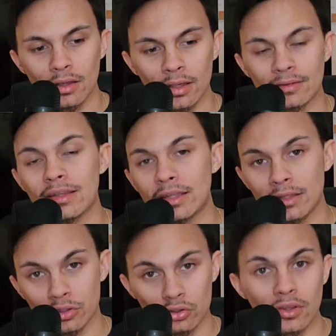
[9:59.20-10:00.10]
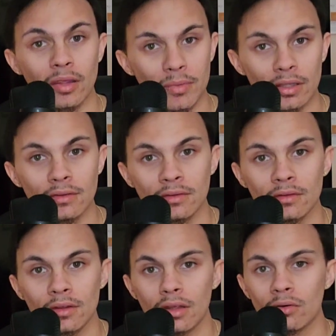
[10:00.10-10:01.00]
exceeding your limits,
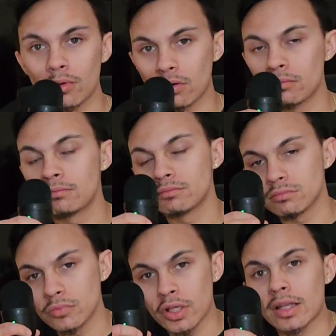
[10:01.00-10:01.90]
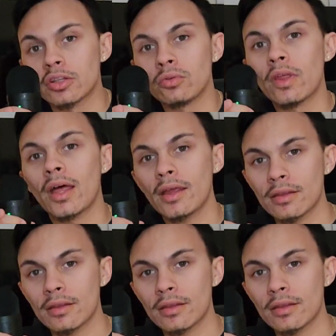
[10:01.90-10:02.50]
well, you got to do that.